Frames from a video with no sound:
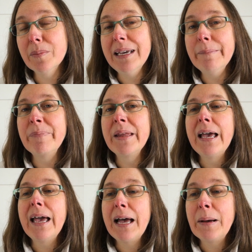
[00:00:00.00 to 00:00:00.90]
me,
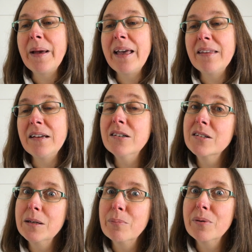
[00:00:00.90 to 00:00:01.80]
and that
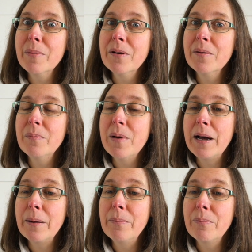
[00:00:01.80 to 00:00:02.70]
usually
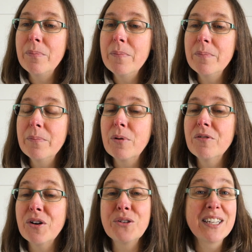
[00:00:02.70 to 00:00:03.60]

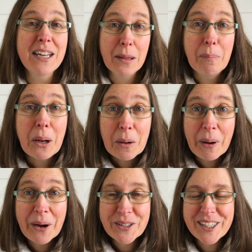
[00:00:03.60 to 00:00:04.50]
provokes another blog
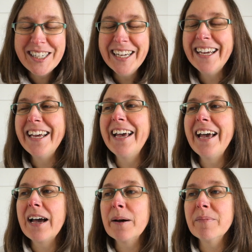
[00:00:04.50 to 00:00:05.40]
post.
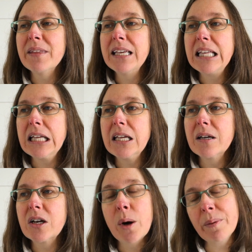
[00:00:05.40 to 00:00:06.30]

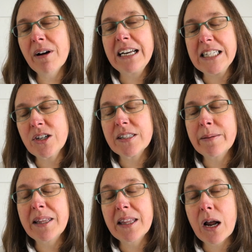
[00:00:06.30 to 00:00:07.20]
Copyright is not
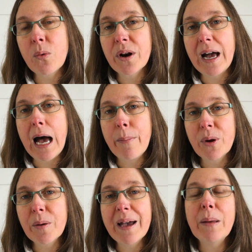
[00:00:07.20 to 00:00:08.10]
something that I want to harp
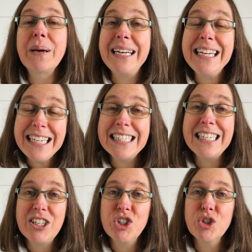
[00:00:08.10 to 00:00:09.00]
on about, but it is an
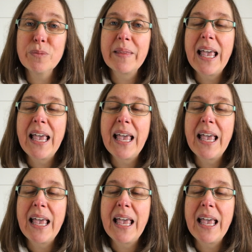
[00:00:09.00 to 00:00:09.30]
issue.